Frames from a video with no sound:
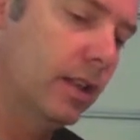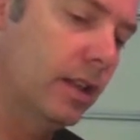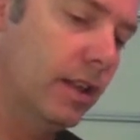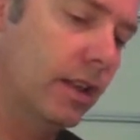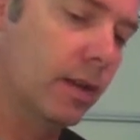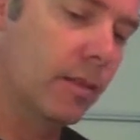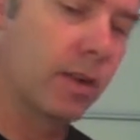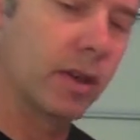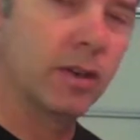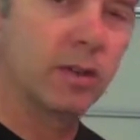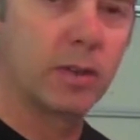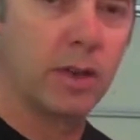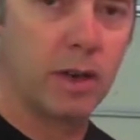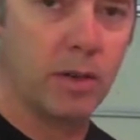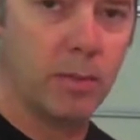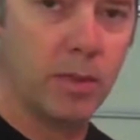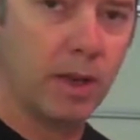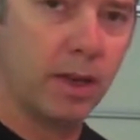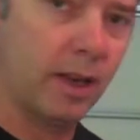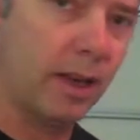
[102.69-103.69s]
and I'm going to try to
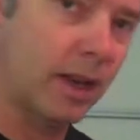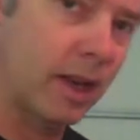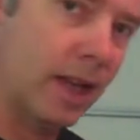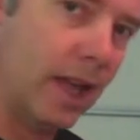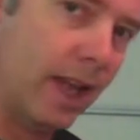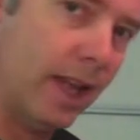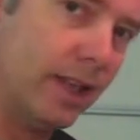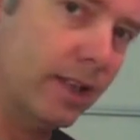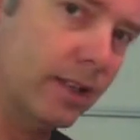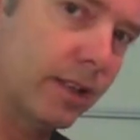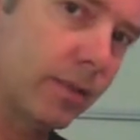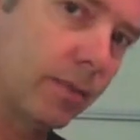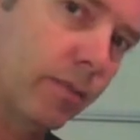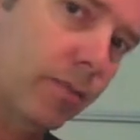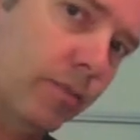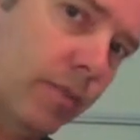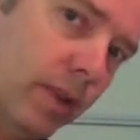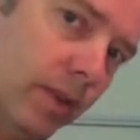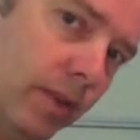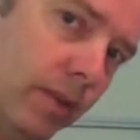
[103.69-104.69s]
make it light
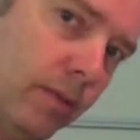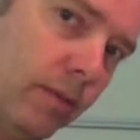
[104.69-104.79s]
but